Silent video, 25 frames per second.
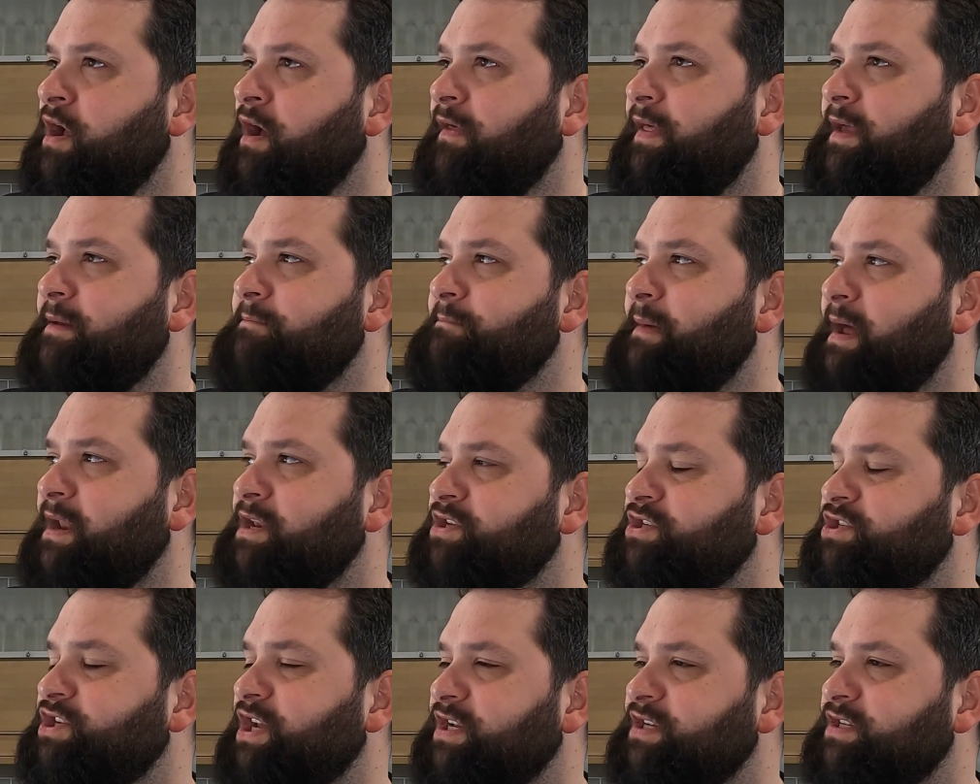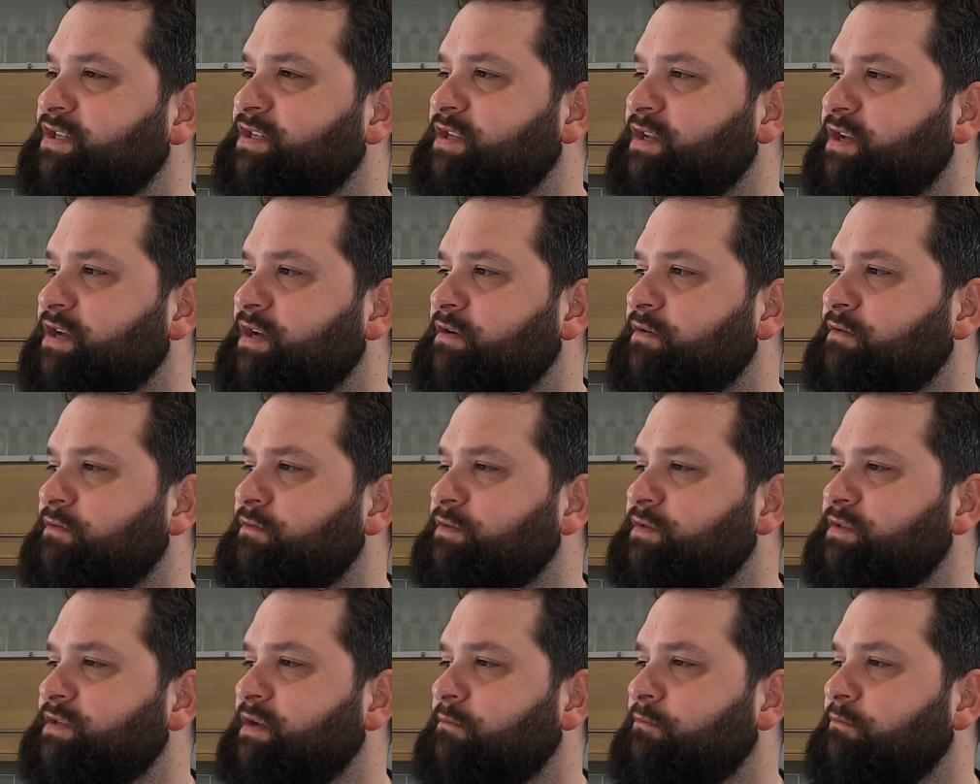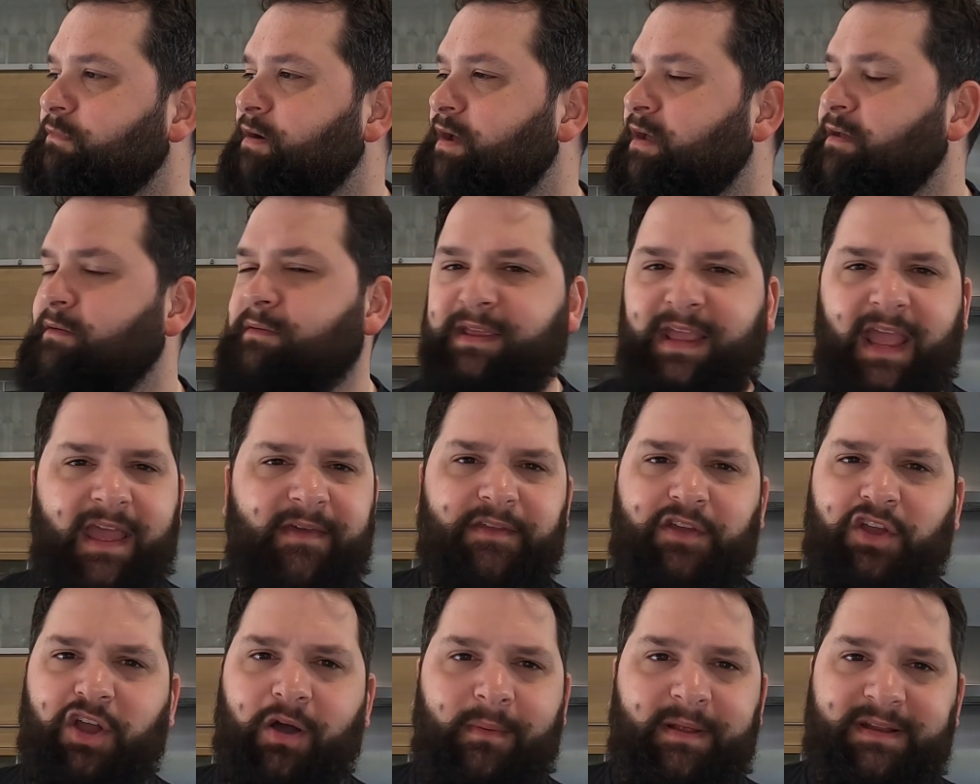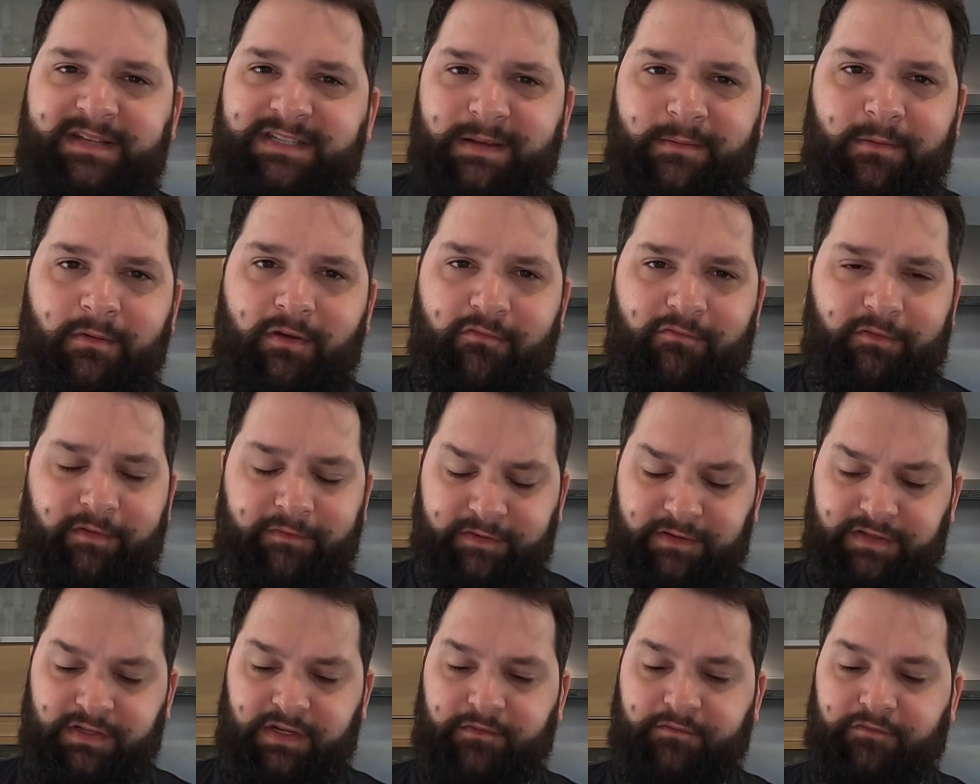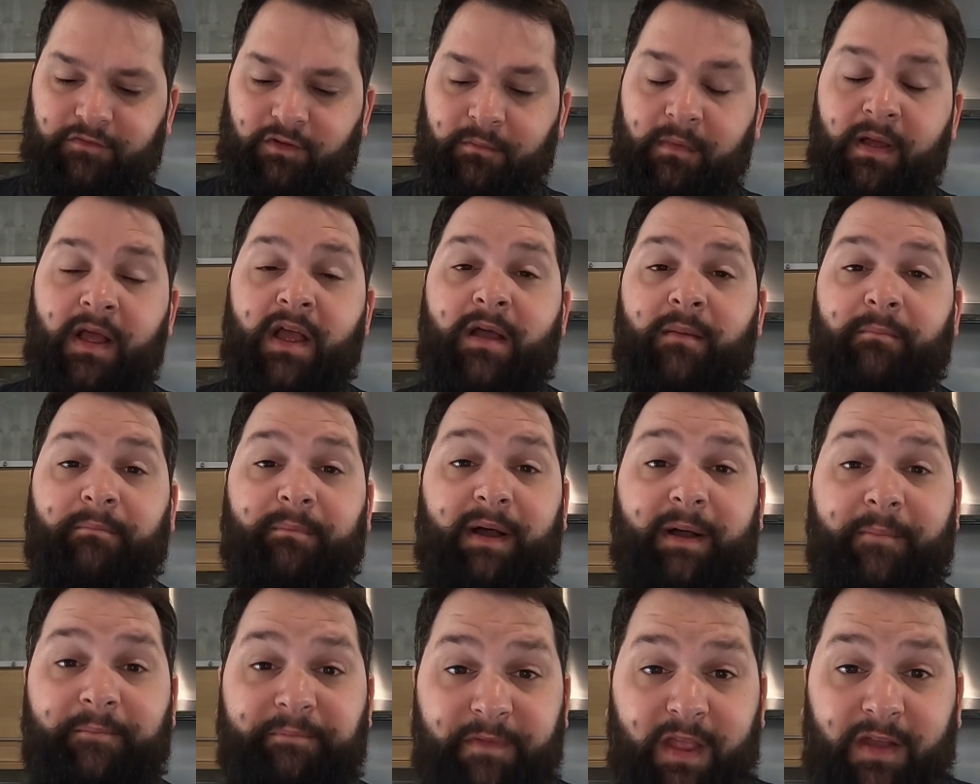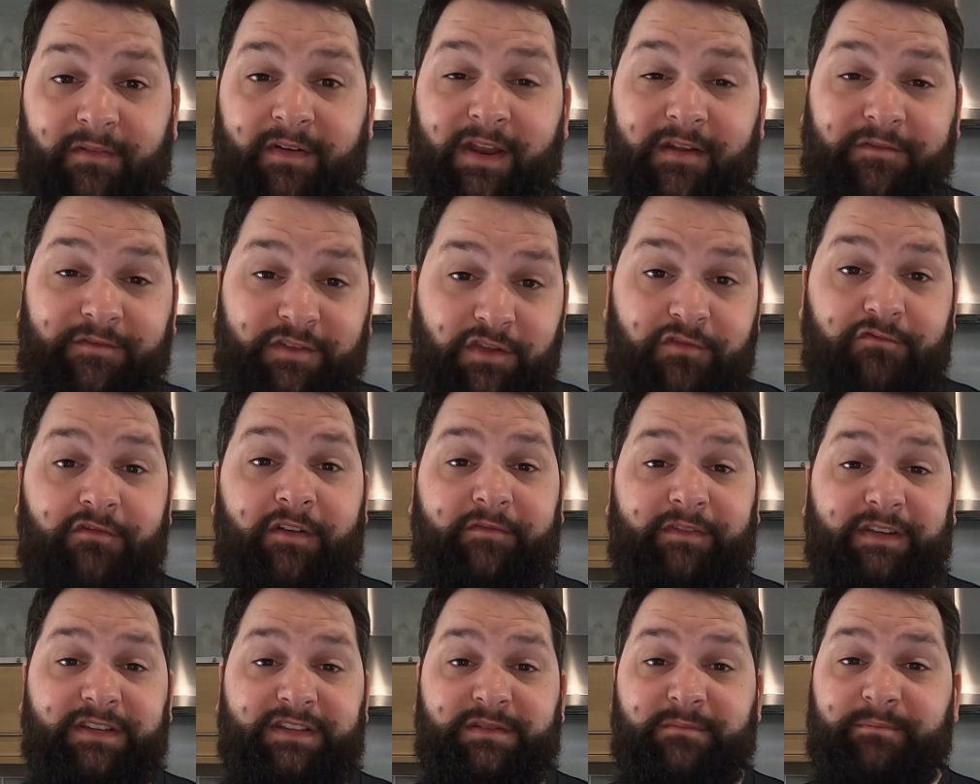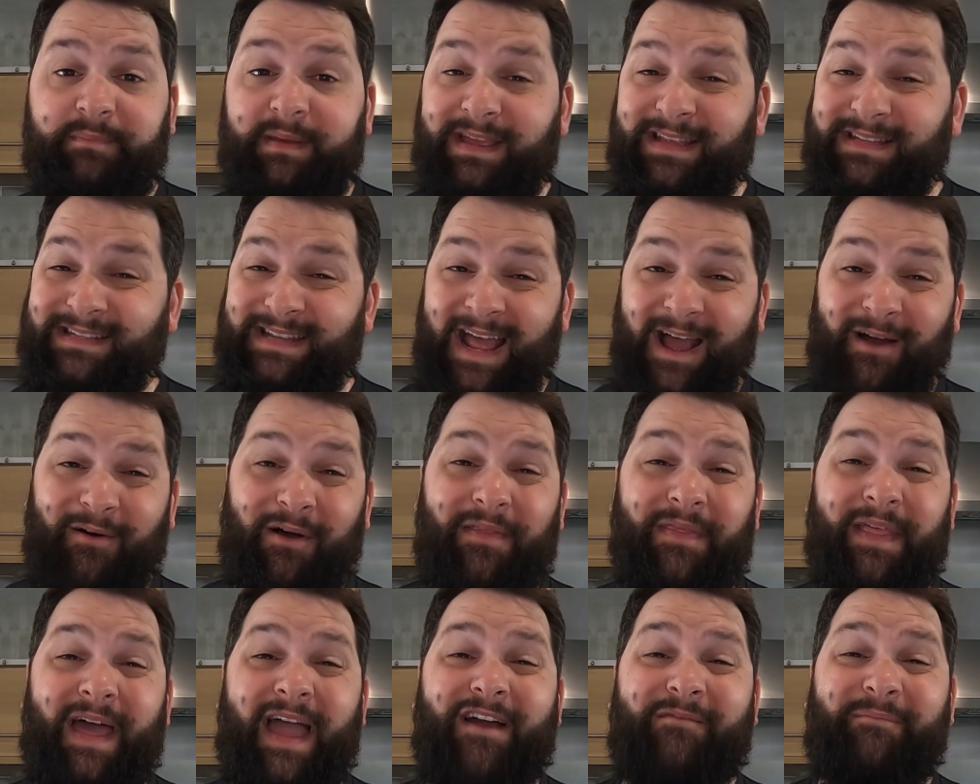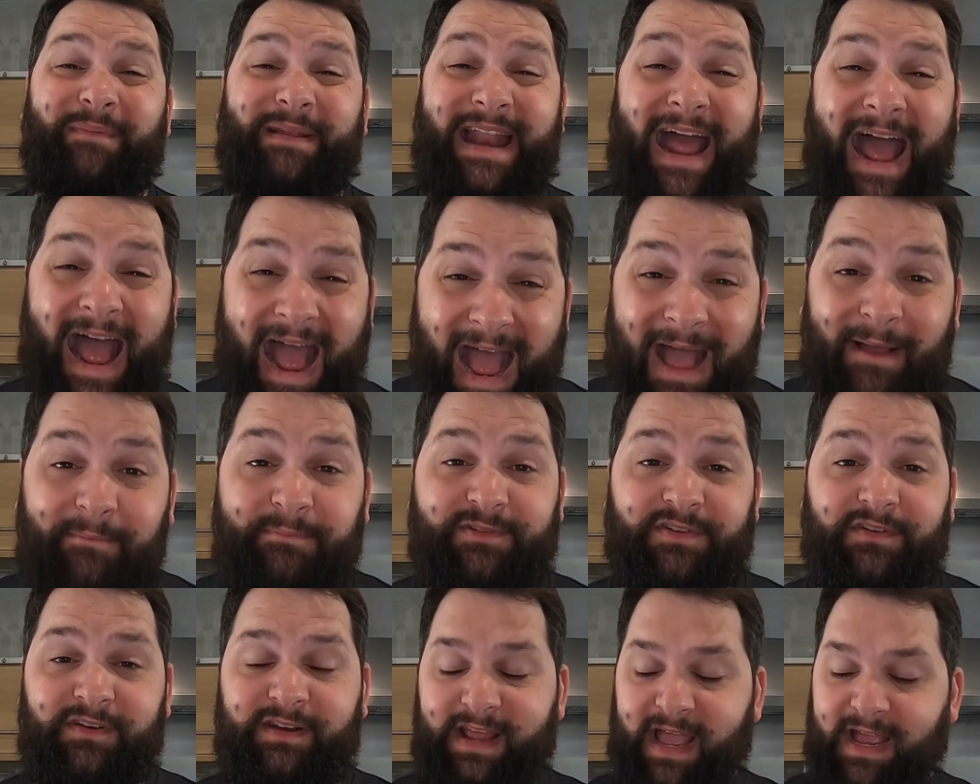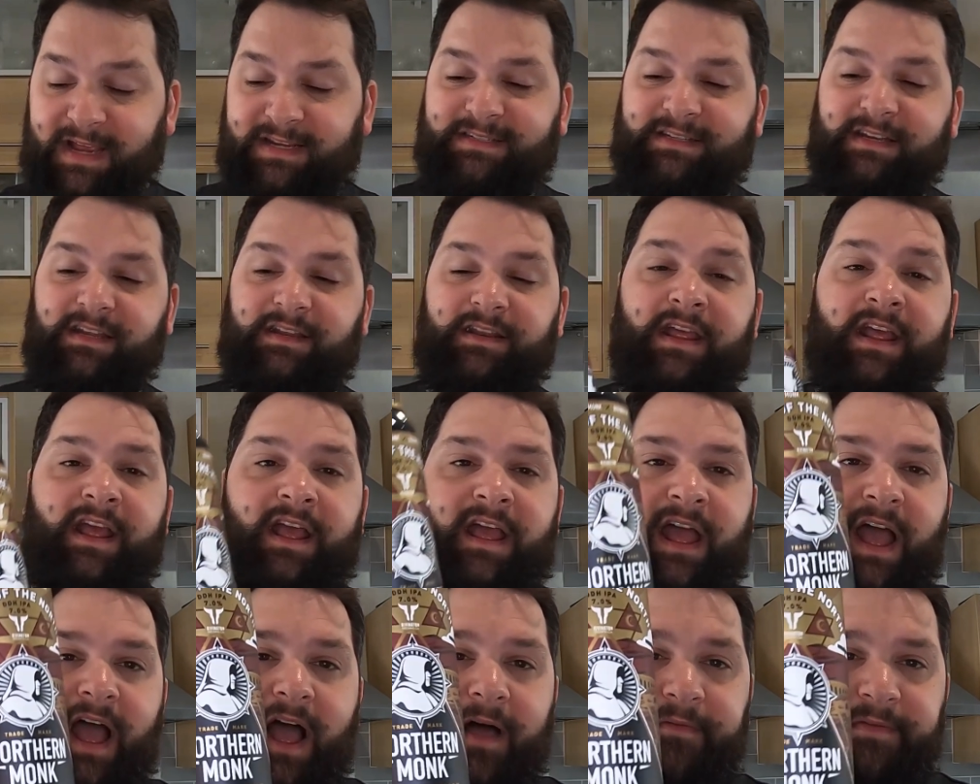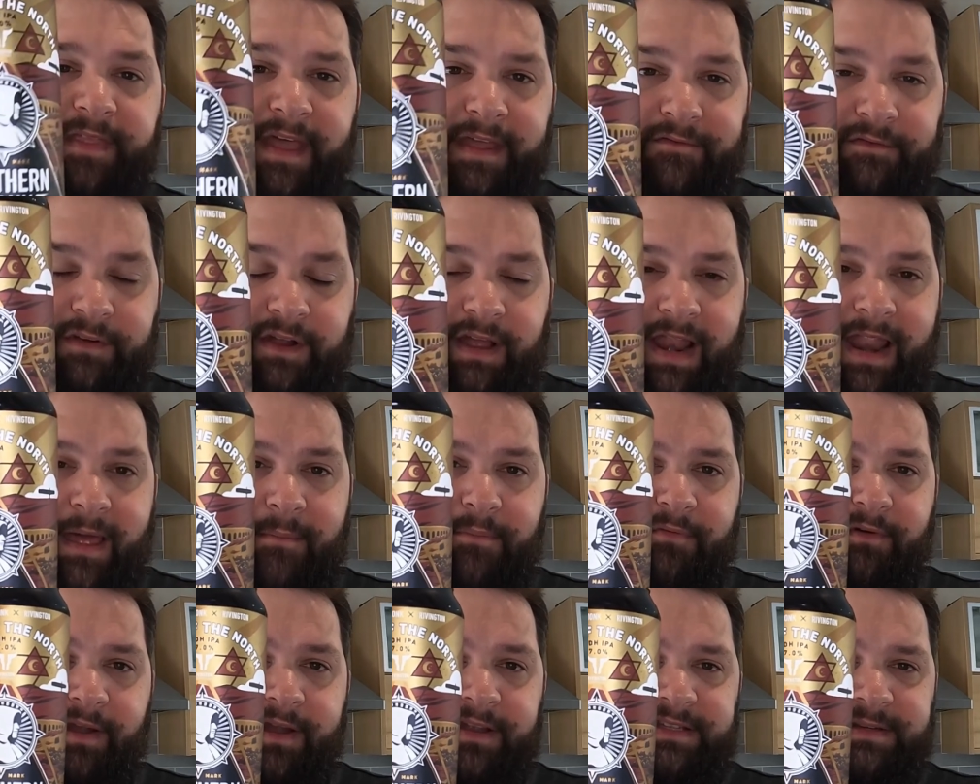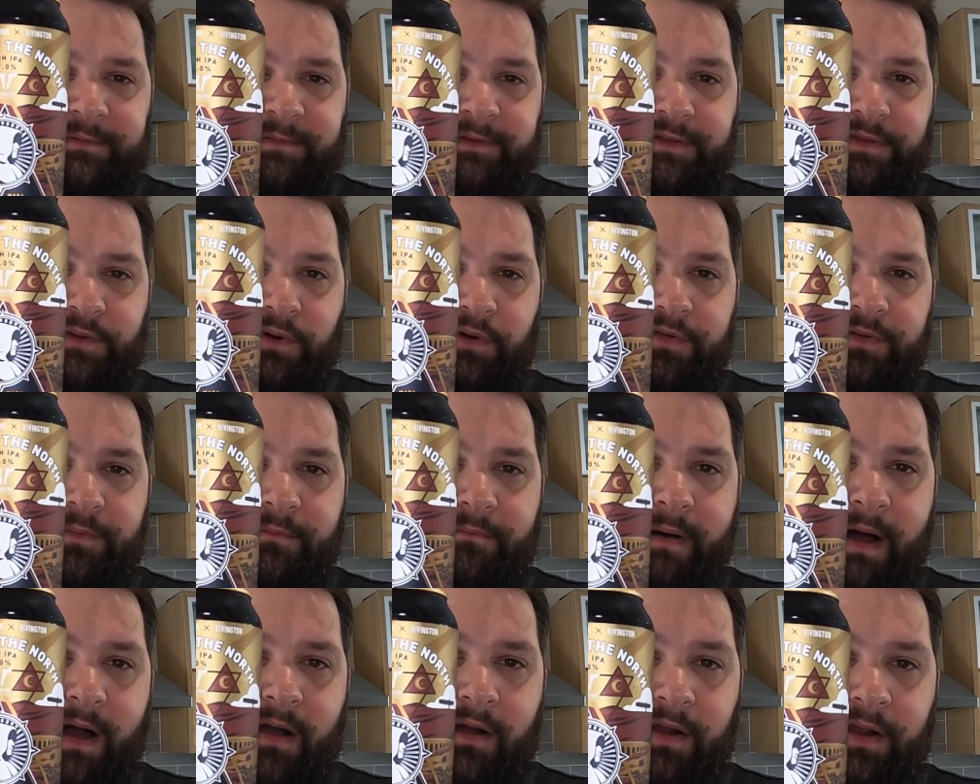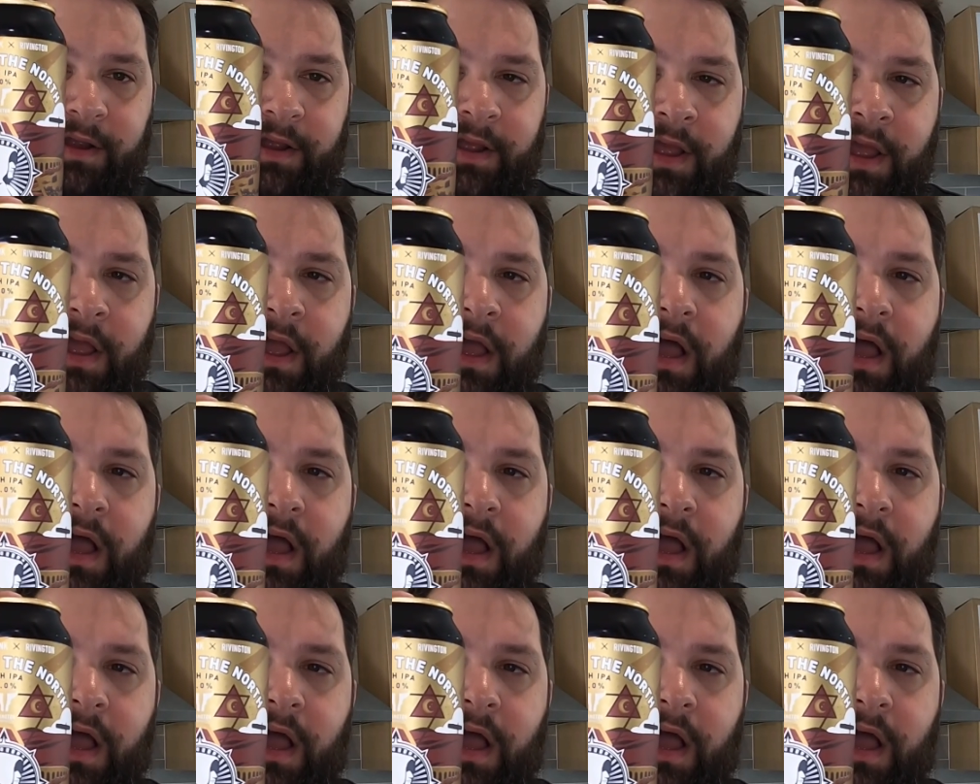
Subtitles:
Like Manchester or somewhere. Get in the comments, tell me where Rivington are from. But I've had a few Rivington beers now and they have been absolutely excellent. And they've collaborated with Northern Monk